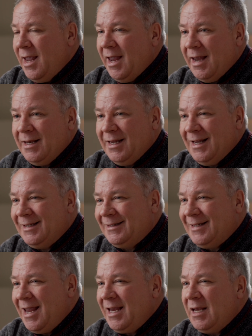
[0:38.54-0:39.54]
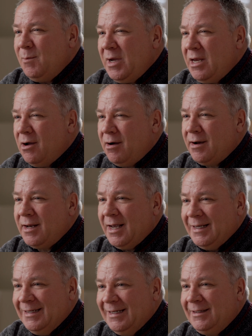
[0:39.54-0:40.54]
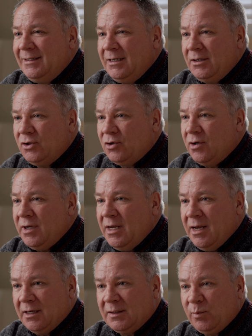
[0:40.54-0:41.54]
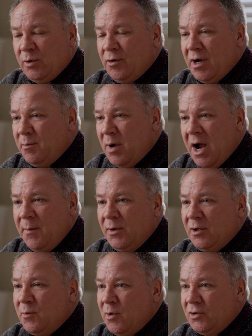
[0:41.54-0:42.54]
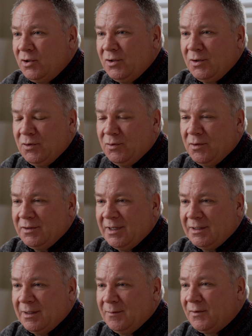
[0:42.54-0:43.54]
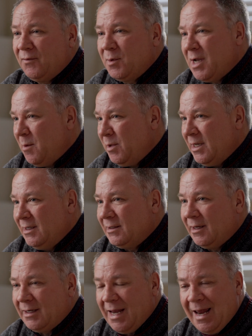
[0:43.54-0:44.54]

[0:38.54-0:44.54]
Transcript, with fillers: And it's taken me on a dizzying journey exploring popular motion control systems from companies like